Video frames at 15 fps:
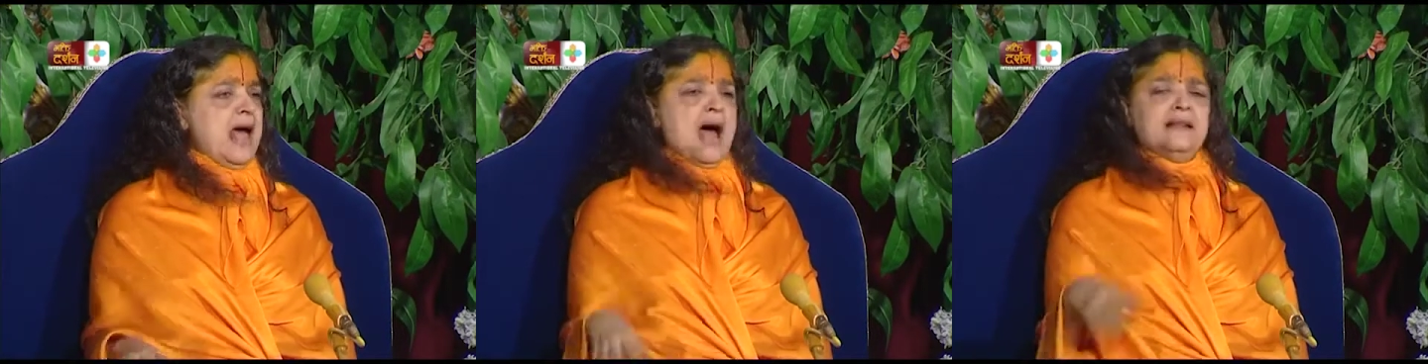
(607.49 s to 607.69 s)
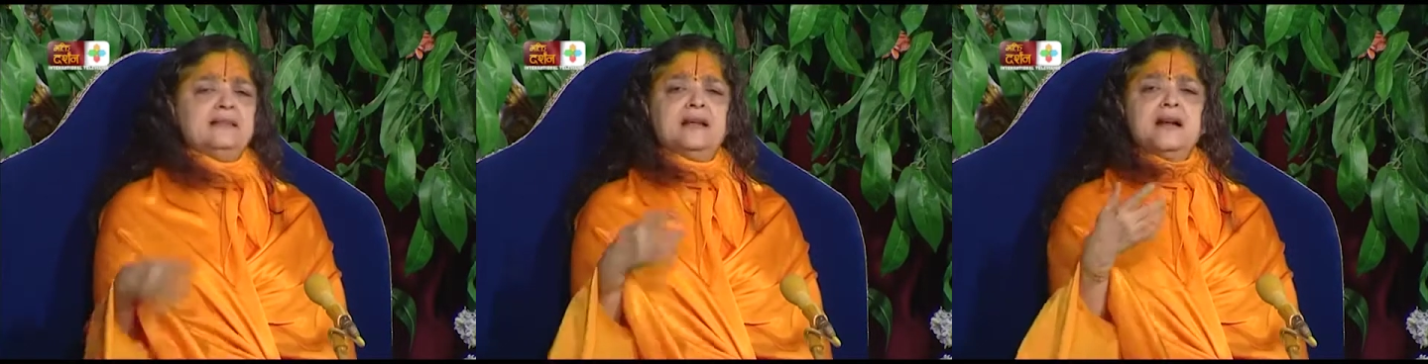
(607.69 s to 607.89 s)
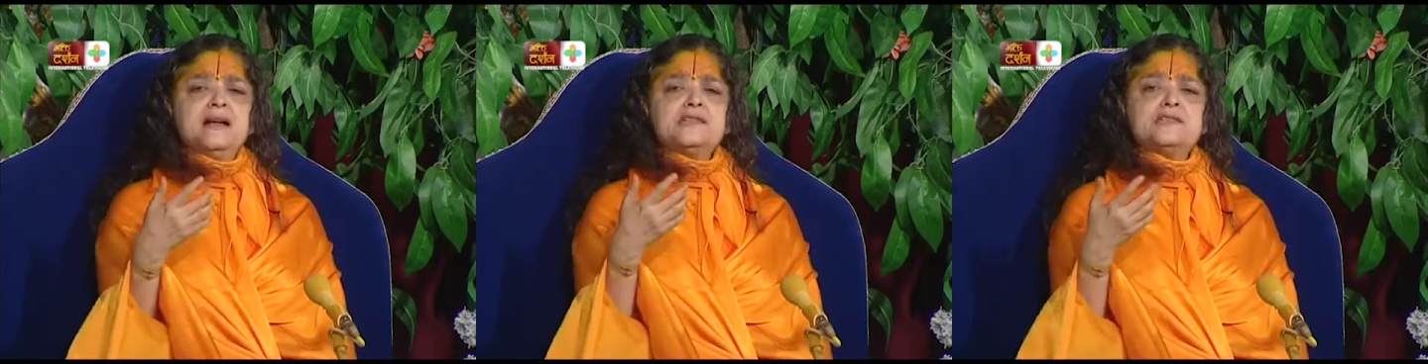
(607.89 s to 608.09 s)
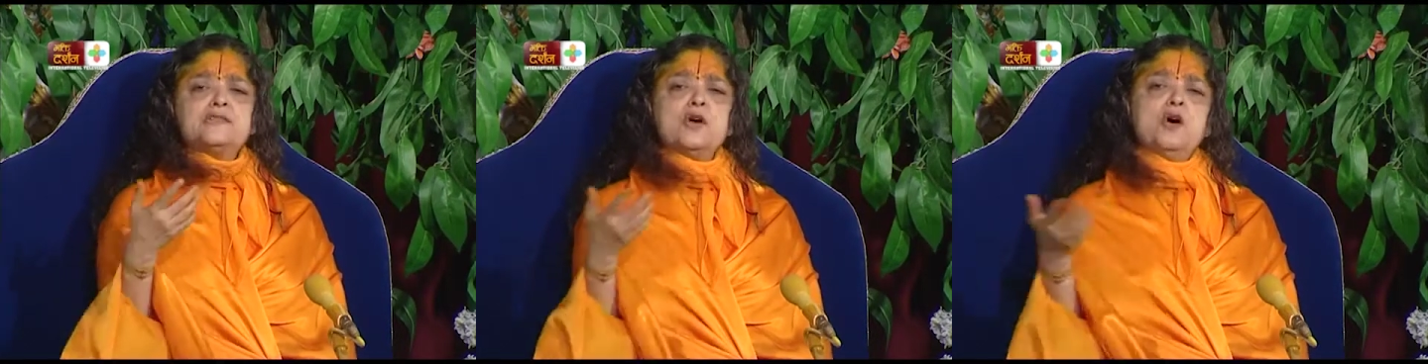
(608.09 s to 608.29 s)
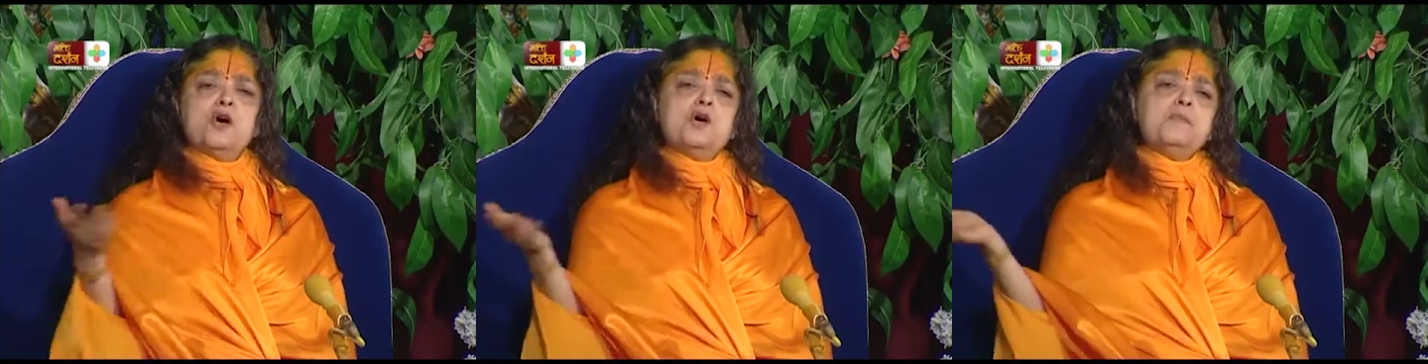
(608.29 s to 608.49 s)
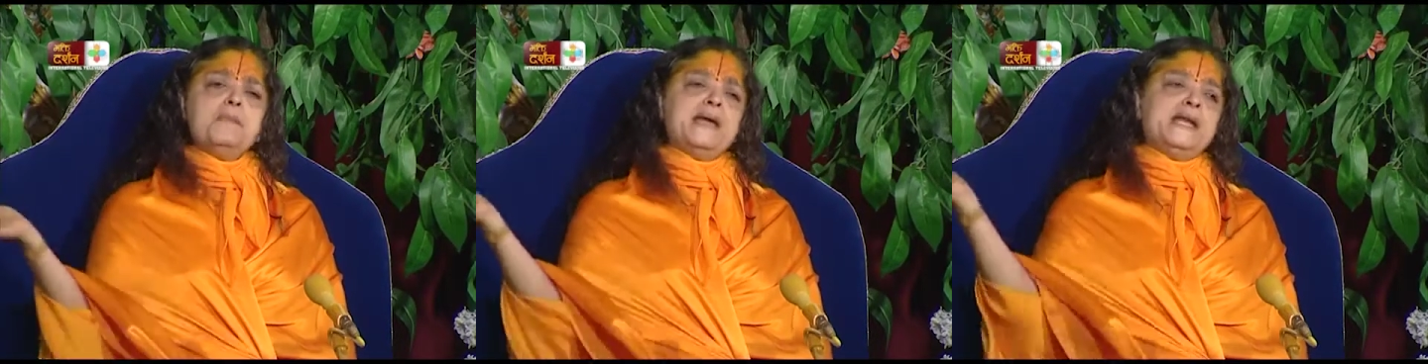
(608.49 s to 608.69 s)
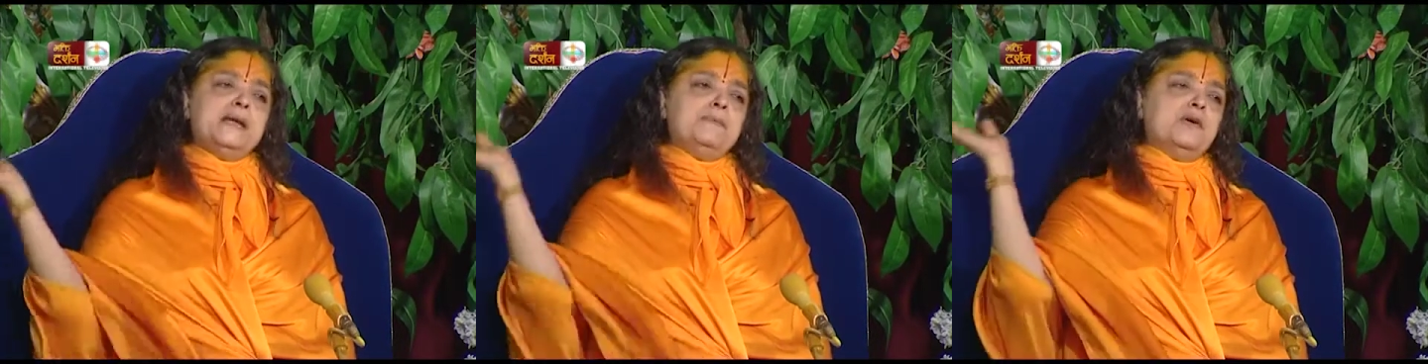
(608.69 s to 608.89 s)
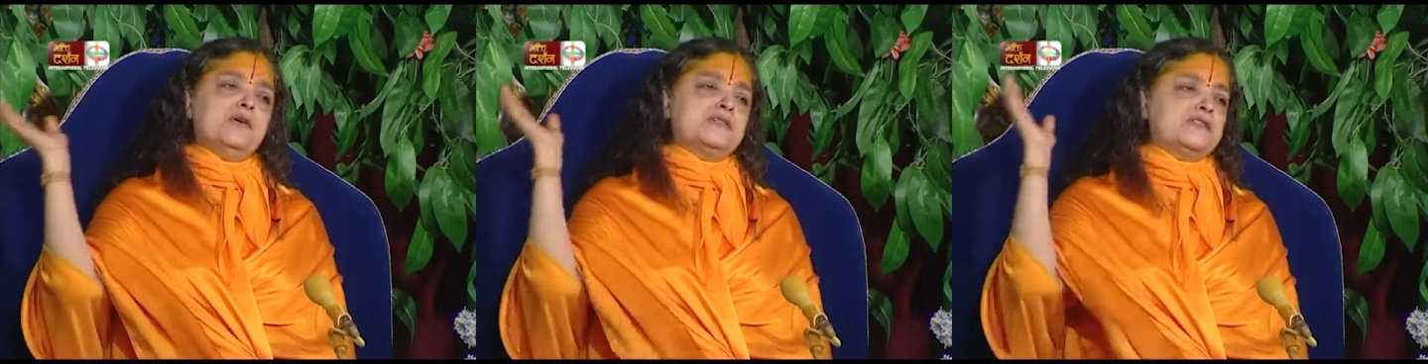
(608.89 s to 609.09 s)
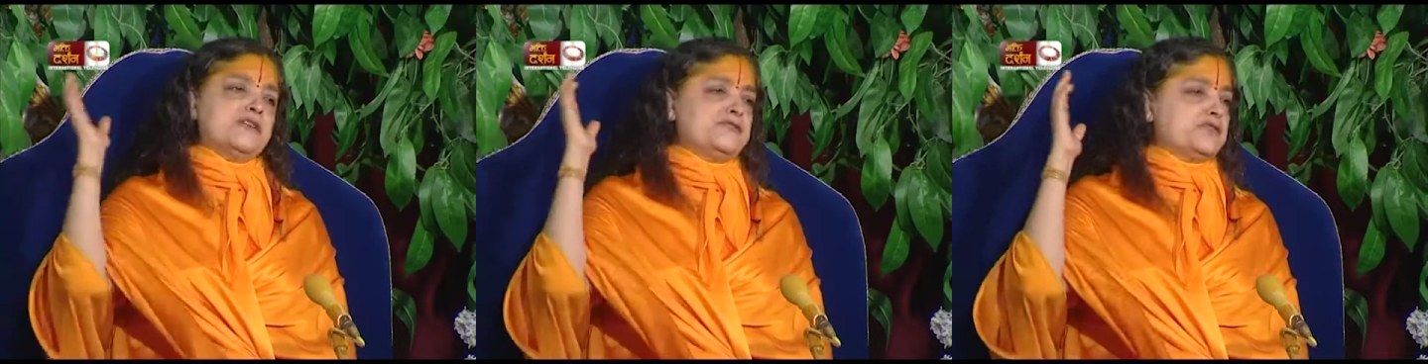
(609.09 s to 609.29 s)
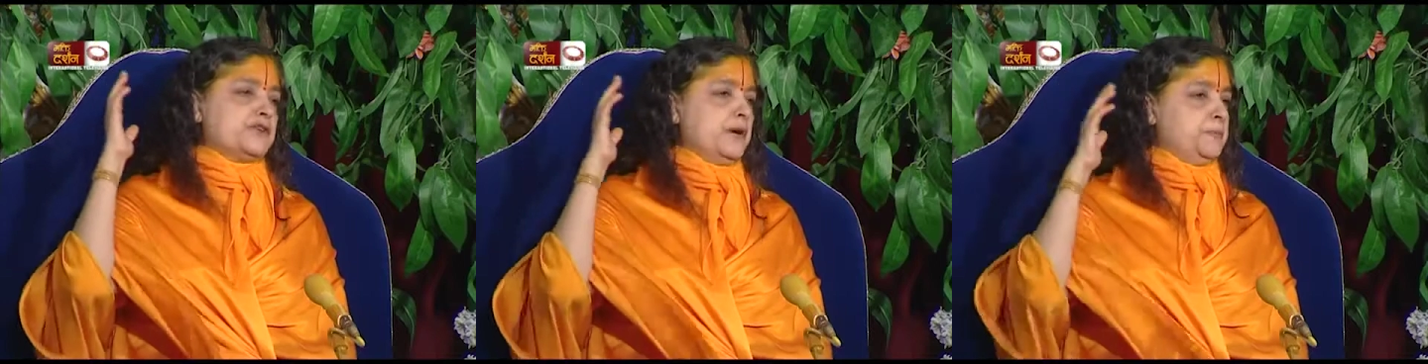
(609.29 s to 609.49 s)
and there are so many books
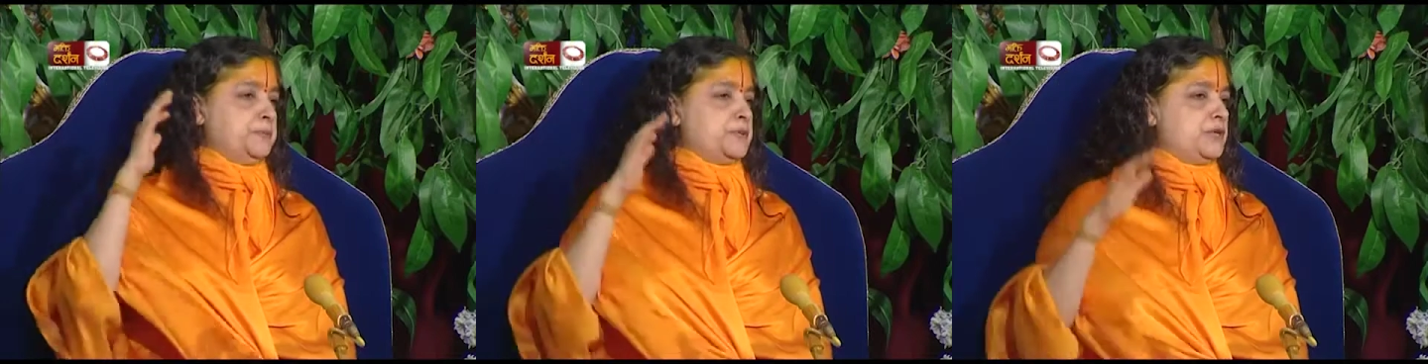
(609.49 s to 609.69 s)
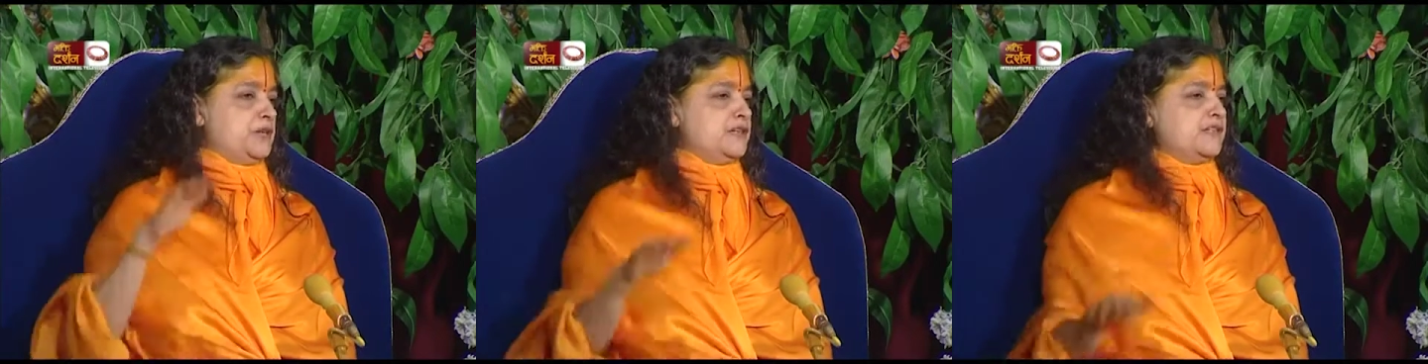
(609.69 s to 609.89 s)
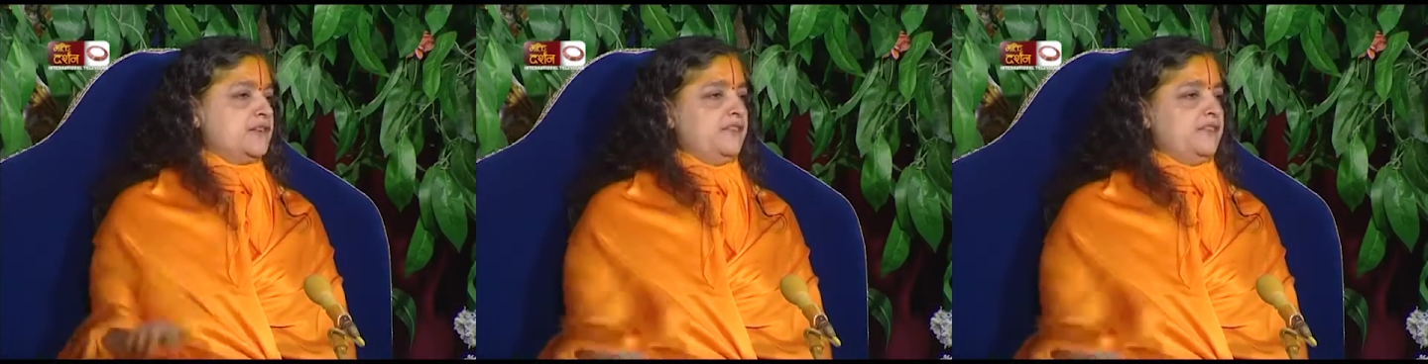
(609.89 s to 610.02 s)
of scriptures